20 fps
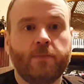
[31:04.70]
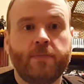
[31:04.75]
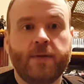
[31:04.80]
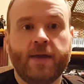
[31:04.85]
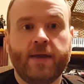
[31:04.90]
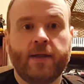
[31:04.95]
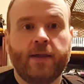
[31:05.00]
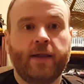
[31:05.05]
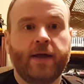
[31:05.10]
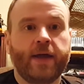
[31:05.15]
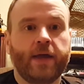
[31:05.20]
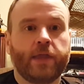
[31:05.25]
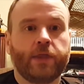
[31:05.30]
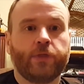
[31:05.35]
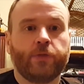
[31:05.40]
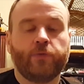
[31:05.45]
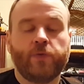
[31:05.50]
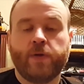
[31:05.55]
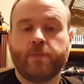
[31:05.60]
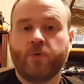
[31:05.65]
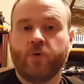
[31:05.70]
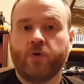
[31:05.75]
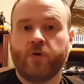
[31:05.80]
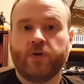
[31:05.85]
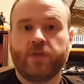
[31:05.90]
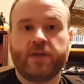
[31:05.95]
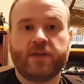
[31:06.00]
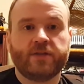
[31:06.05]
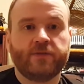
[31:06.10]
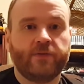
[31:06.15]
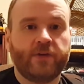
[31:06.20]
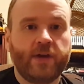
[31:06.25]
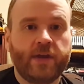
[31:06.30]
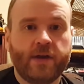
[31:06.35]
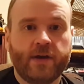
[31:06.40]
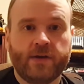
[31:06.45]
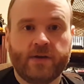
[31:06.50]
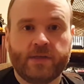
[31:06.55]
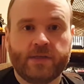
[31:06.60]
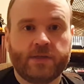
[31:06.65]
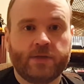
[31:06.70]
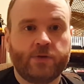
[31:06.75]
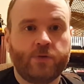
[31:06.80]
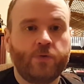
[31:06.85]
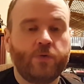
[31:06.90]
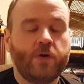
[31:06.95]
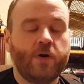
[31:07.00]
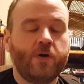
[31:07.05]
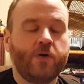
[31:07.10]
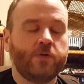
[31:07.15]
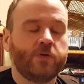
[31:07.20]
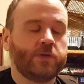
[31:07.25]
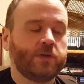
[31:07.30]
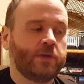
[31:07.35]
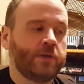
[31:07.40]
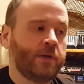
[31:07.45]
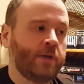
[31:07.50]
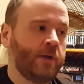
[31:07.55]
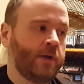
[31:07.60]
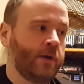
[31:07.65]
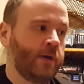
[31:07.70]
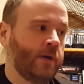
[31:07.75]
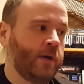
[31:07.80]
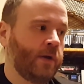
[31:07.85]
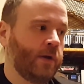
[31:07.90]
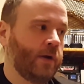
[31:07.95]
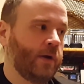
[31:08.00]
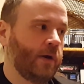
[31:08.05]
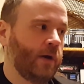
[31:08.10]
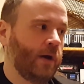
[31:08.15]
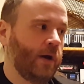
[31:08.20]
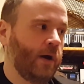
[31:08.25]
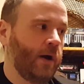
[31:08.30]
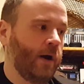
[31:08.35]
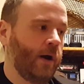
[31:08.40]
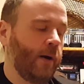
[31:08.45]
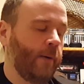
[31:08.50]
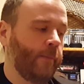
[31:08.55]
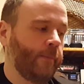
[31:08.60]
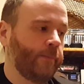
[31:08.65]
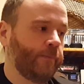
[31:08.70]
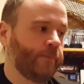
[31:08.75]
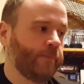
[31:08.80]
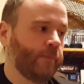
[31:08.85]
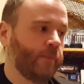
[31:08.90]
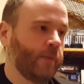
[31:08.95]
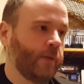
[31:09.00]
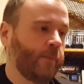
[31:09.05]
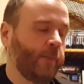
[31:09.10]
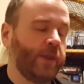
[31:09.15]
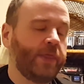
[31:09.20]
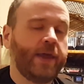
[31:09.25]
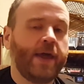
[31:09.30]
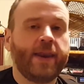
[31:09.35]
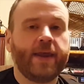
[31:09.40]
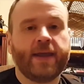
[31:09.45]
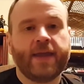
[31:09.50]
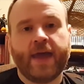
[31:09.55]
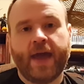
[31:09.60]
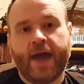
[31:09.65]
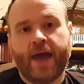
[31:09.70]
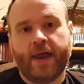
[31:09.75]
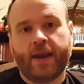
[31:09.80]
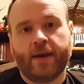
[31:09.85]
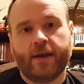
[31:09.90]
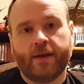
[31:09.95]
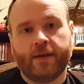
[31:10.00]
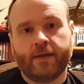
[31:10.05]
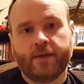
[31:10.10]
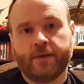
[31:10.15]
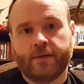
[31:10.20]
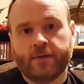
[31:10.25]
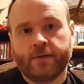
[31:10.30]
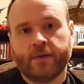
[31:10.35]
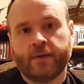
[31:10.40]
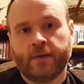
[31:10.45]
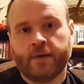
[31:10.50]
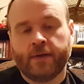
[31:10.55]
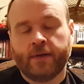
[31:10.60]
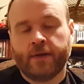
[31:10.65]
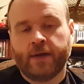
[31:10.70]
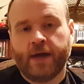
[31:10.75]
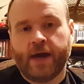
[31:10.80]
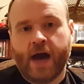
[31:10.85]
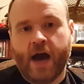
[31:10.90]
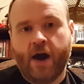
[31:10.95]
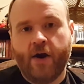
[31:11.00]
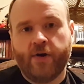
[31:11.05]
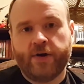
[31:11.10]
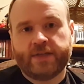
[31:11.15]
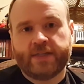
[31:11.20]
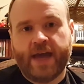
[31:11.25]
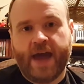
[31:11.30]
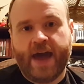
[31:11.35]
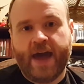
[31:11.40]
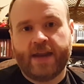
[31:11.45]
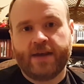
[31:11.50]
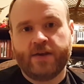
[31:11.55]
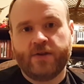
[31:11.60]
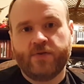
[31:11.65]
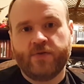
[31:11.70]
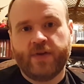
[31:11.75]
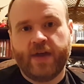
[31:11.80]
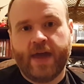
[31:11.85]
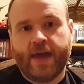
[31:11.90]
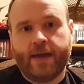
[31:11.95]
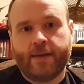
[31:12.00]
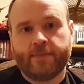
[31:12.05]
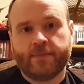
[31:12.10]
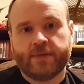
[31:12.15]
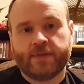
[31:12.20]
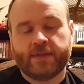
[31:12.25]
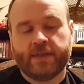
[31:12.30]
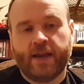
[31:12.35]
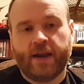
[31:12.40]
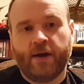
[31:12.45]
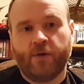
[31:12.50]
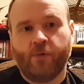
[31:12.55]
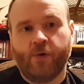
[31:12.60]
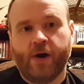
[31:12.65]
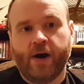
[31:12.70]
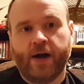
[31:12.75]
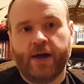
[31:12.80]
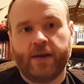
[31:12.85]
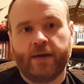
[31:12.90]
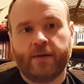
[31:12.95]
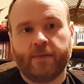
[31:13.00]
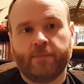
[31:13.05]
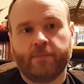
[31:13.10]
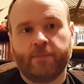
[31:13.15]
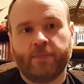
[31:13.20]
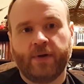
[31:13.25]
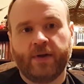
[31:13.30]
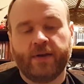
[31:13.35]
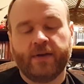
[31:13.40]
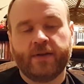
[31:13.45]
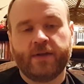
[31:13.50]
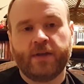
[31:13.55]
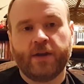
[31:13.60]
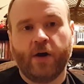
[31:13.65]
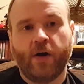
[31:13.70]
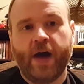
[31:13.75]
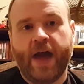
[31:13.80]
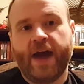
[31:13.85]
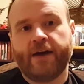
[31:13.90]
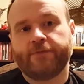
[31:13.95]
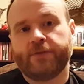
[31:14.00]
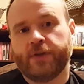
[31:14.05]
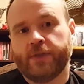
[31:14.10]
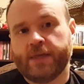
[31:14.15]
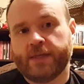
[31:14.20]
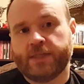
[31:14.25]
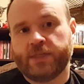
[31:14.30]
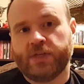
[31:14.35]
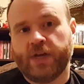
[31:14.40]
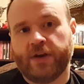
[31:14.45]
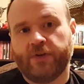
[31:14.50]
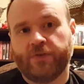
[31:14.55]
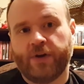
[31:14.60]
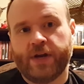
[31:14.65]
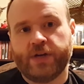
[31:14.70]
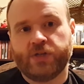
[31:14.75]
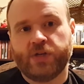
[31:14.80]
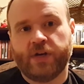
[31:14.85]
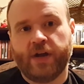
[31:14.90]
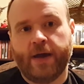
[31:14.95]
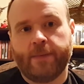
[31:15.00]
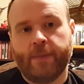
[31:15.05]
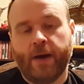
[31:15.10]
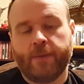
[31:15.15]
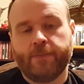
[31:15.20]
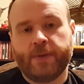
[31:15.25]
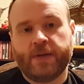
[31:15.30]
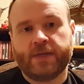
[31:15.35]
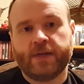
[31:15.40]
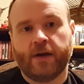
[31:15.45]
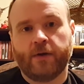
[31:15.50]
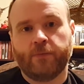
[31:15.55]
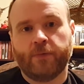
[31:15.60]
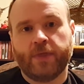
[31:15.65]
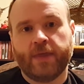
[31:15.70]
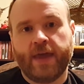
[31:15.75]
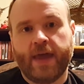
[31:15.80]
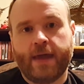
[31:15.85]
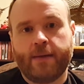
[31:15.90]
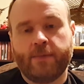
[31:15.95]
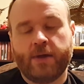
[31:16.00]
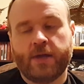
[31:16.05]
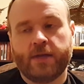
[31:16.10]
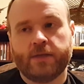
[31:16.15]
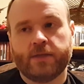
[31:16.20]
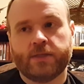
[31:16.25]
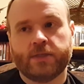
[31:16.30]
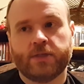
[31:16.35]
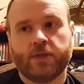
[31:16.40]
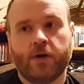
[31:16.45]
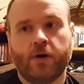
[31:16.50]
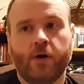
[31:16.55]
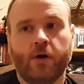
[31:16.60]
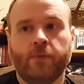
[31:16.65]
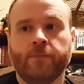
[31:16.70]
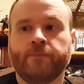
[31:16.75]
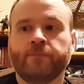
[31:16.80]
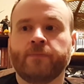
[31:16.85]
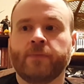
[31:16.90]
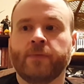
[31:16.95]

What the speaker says: be like 3 more of these videos. Who knows? But then again, I always add new games that I want. But, you know, after this generation, I might be done with gaming. So,